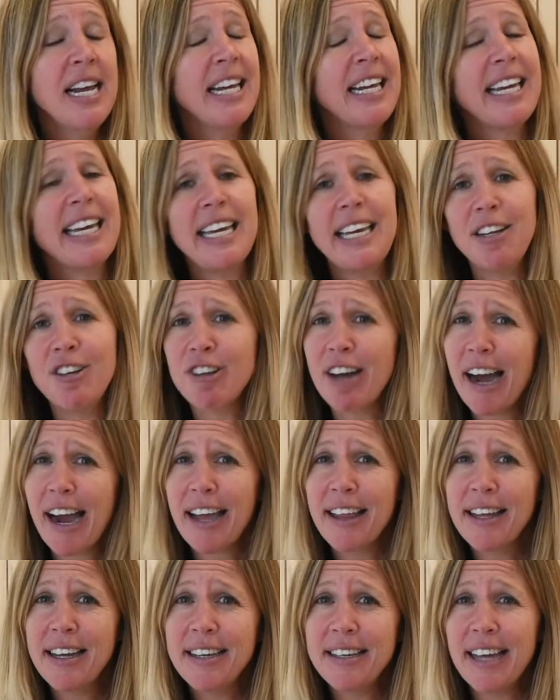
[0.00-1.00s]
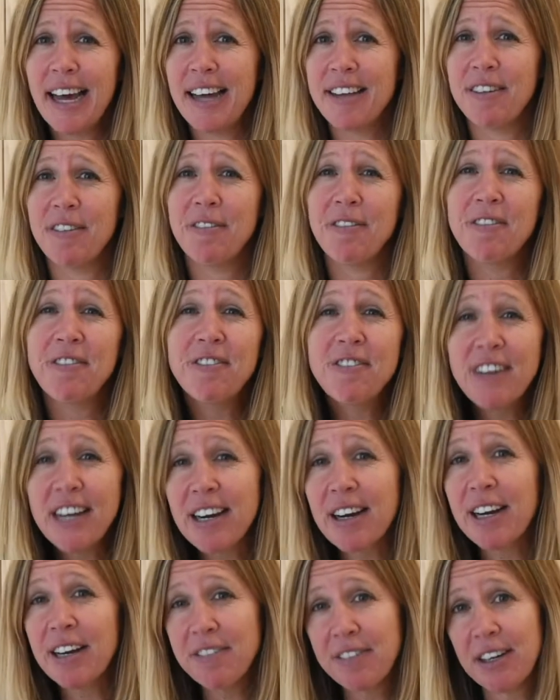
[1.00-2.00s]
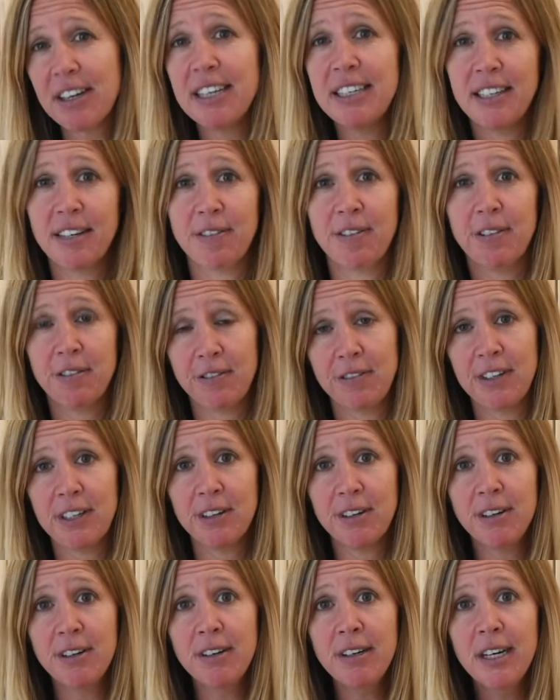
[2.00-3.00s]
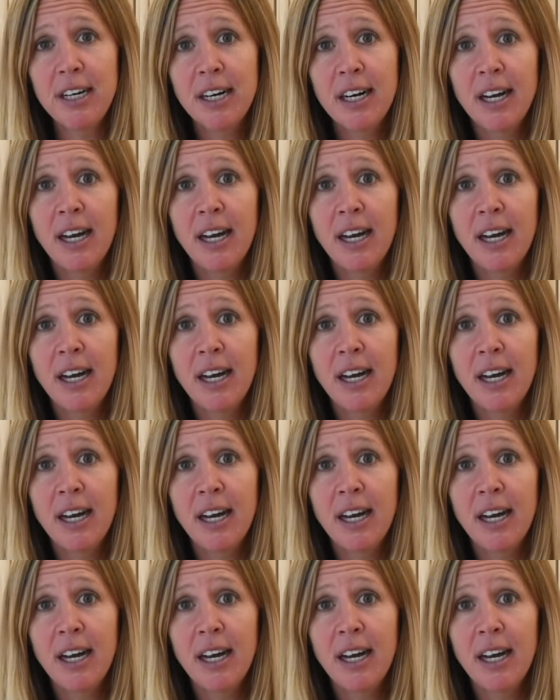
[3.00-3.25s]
Each island has a very, very different feel,